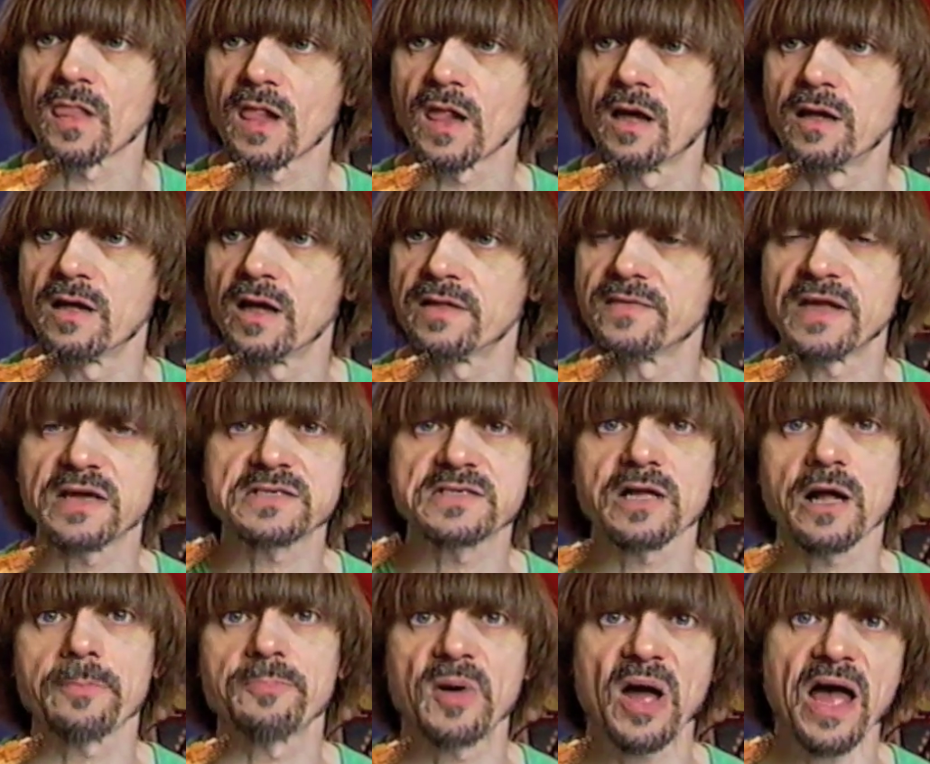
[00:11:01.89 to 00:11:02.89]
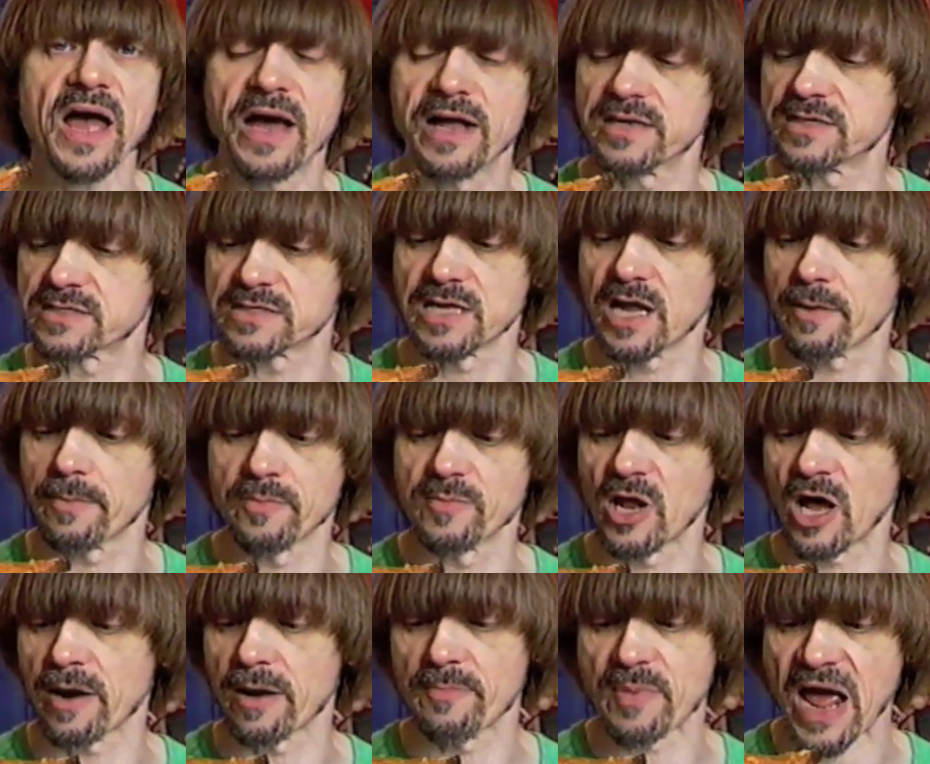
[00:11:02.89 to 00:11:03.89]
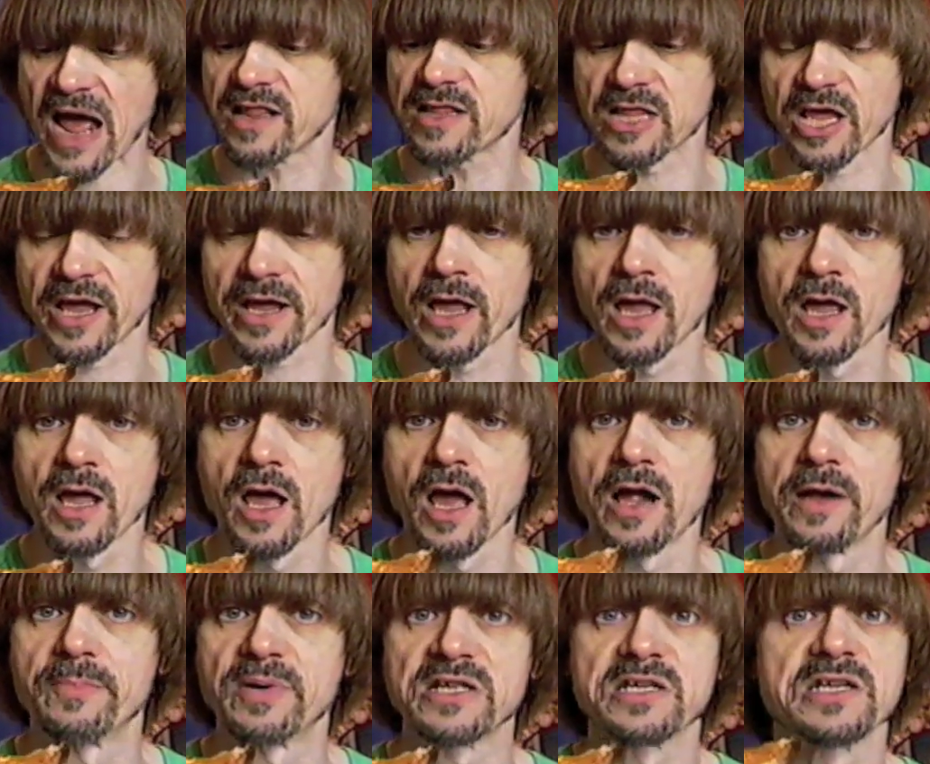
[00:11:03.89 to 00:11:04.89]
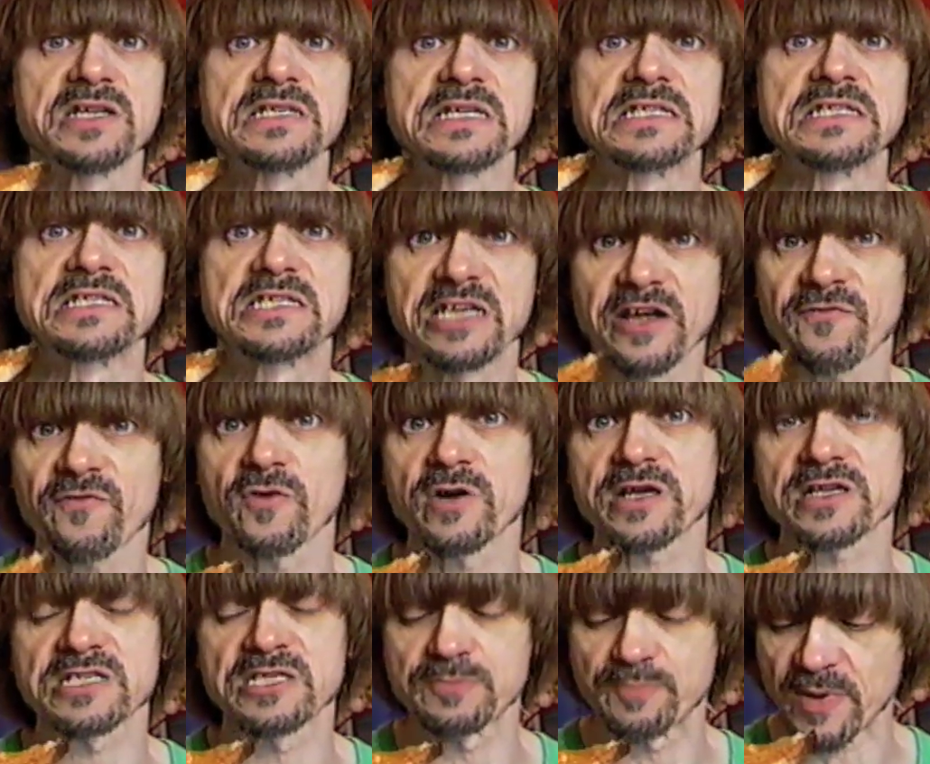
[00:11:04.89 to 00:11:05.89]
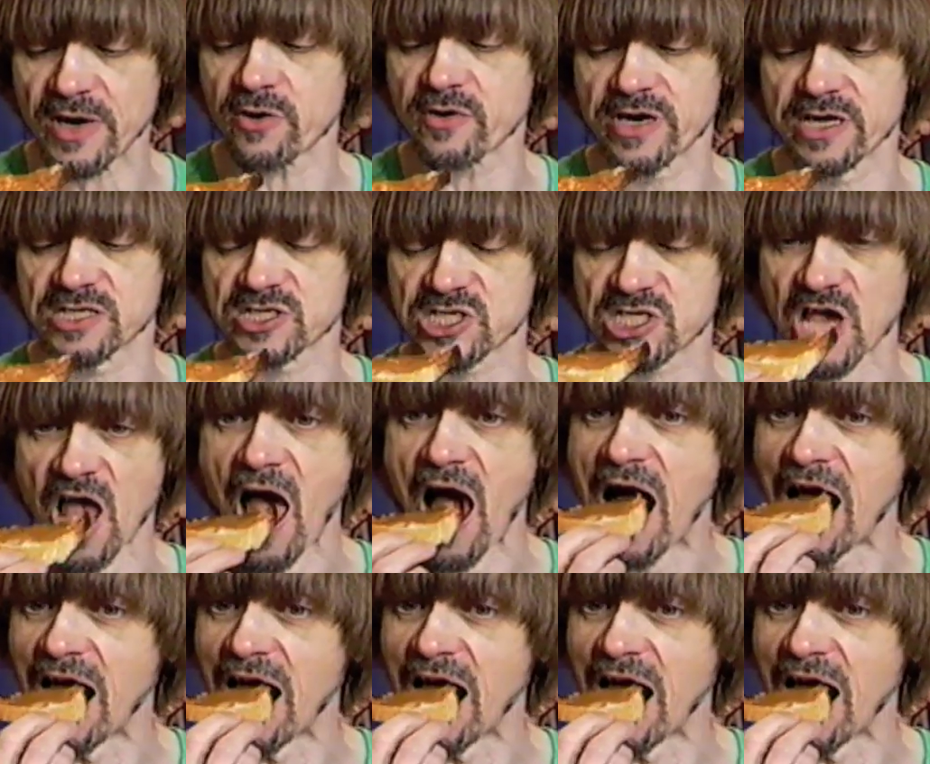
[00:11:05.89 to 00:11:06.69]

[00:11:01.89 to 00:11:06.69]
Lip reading: and that's not bad. It's not a bad thing, but it is a different experience.